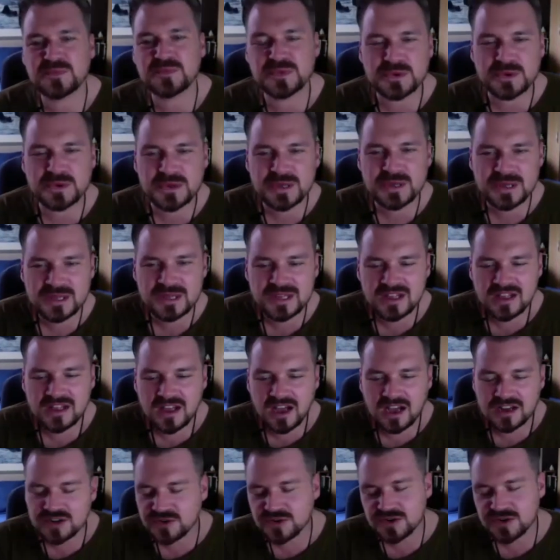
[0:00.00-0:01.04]
But
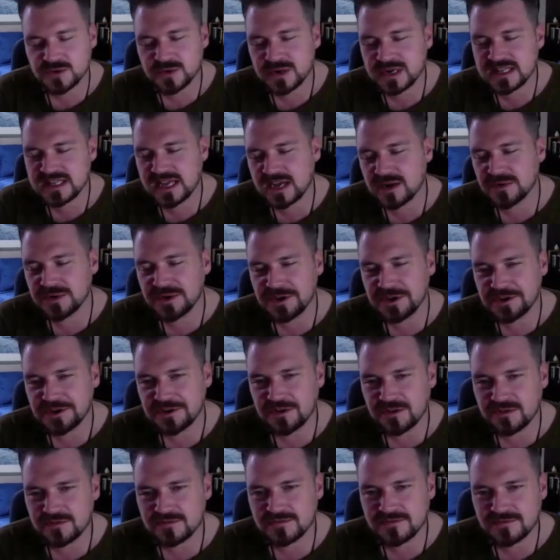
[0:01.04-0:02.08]
I don't know where that word
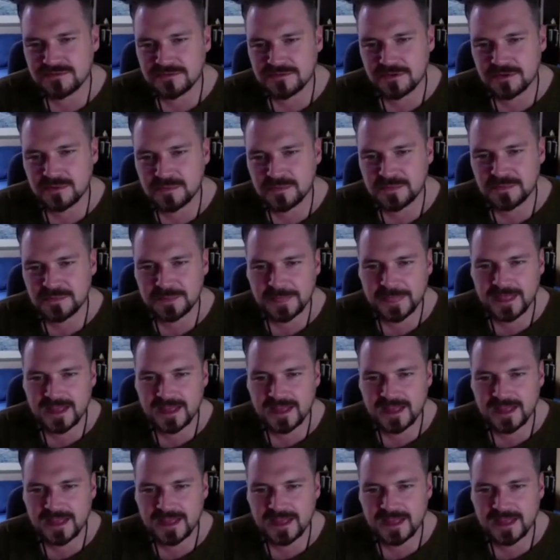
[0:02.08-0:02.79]
come from.